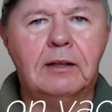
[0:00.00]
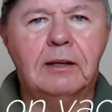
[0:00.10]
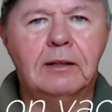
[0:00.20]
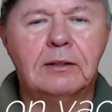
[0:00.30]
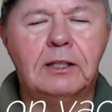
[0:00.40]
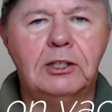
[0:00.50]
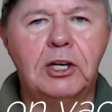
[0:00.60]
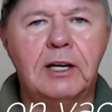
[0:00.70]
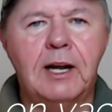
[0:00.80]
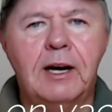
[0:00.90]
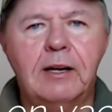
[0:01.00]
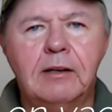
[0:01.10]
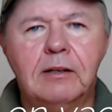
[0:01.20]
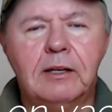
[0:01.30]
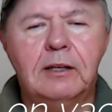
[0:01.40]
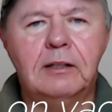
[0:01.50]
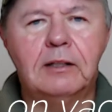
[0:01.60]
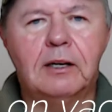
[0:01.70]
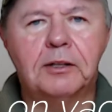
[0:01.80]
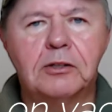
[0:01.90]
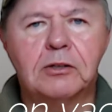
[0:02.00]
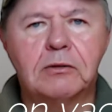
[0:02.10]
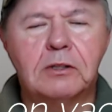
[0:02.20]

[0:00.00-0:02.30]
TJ and I and the others are